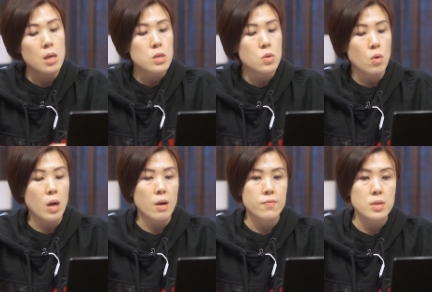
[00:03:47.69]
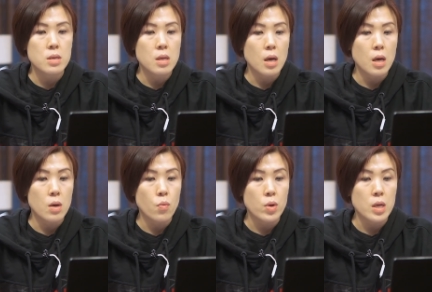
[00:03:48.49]
So after
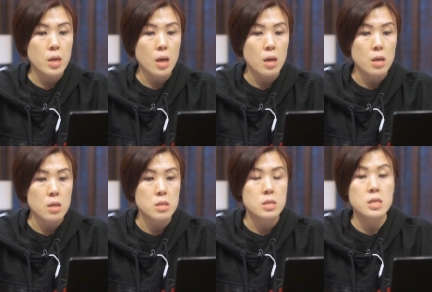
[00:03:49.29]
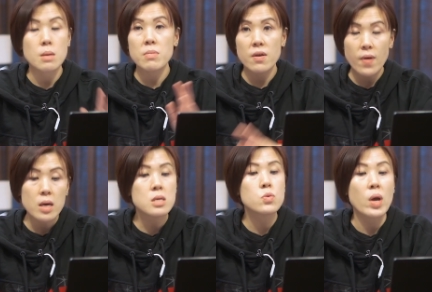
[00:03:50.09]
that, we can simplify
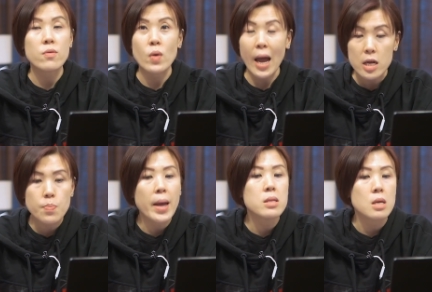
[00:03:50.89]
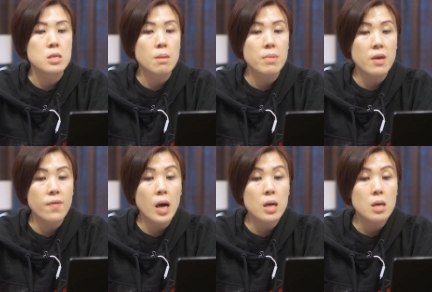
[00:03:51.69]
this. We have to expand and
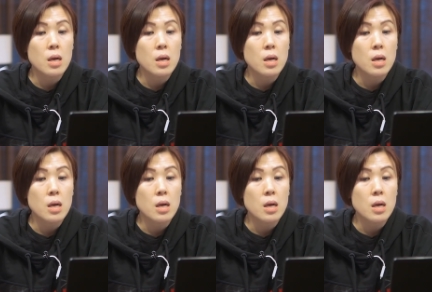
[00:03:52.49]
simplify.